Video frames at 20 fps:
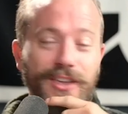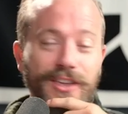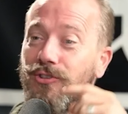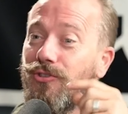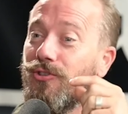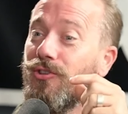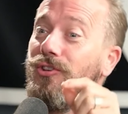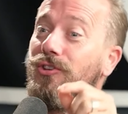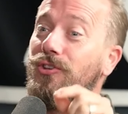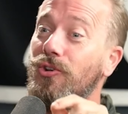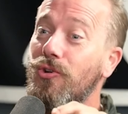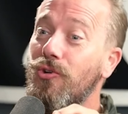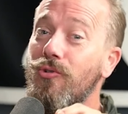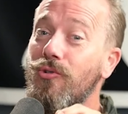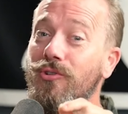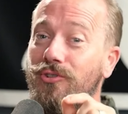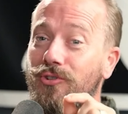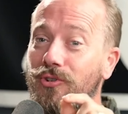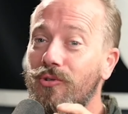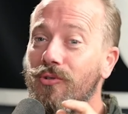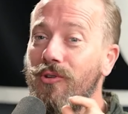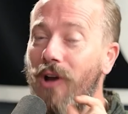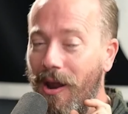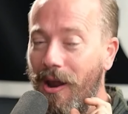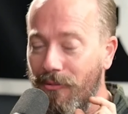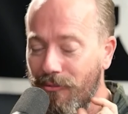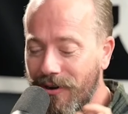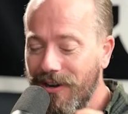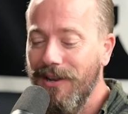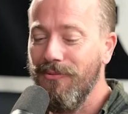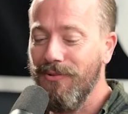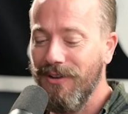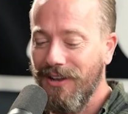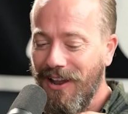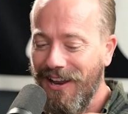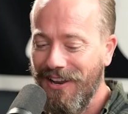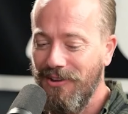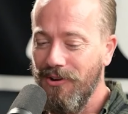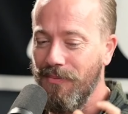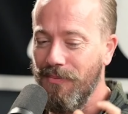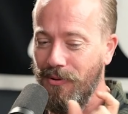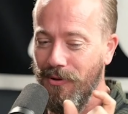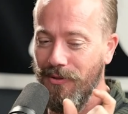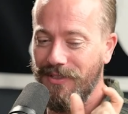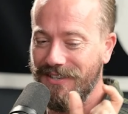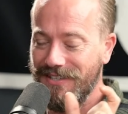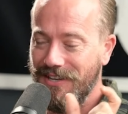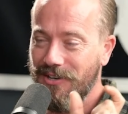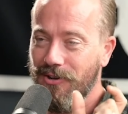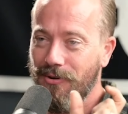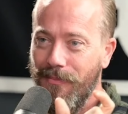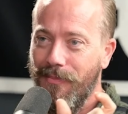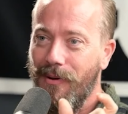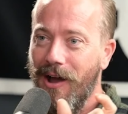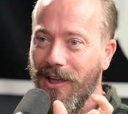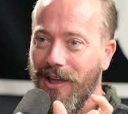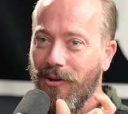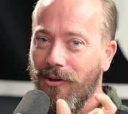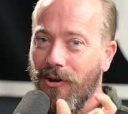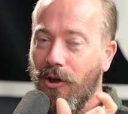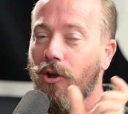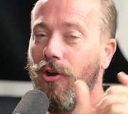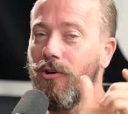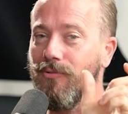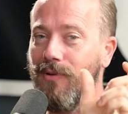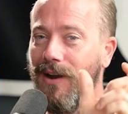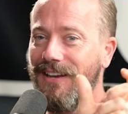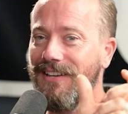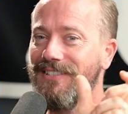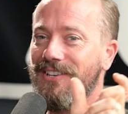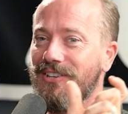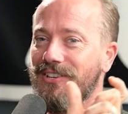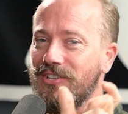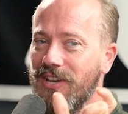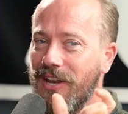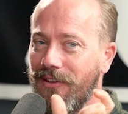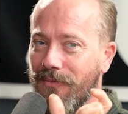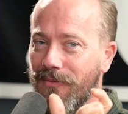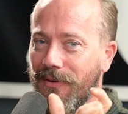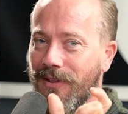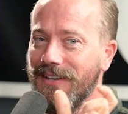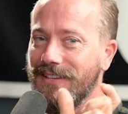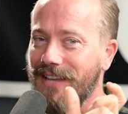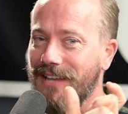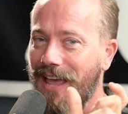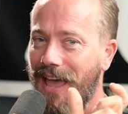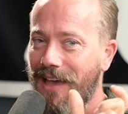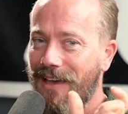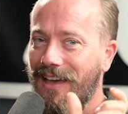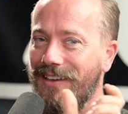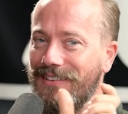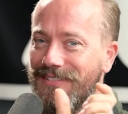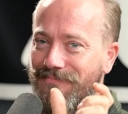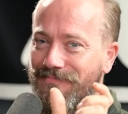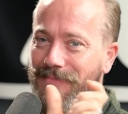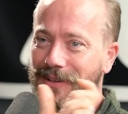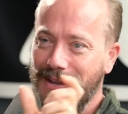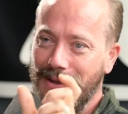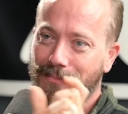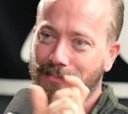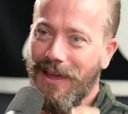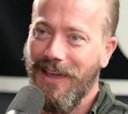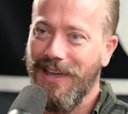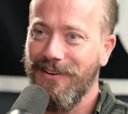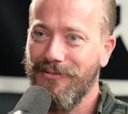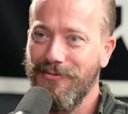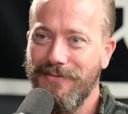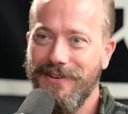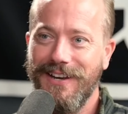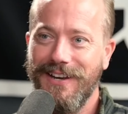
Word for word: Yeah. You, you. I really would like you to put this in your bio. Her yeah. greatest achievement is ha as being banned